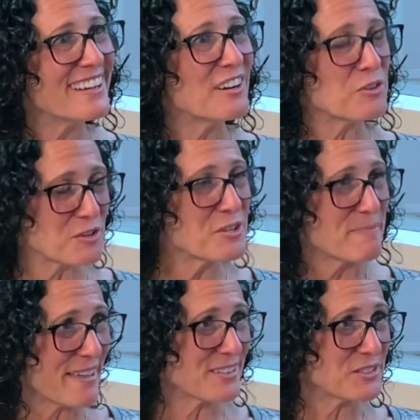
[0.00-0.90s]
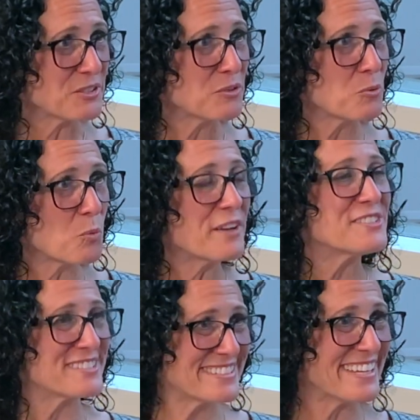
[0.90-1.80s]
Uh, or could matter what
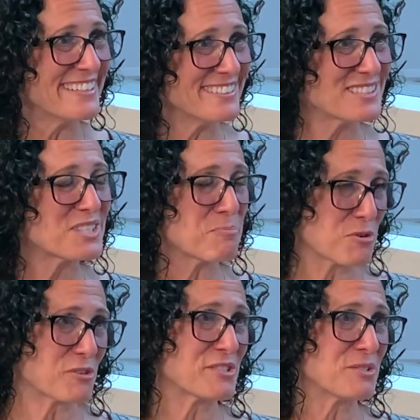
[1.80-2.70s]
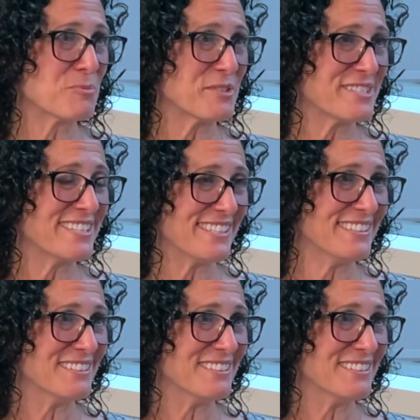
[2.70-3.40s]
state the person was in.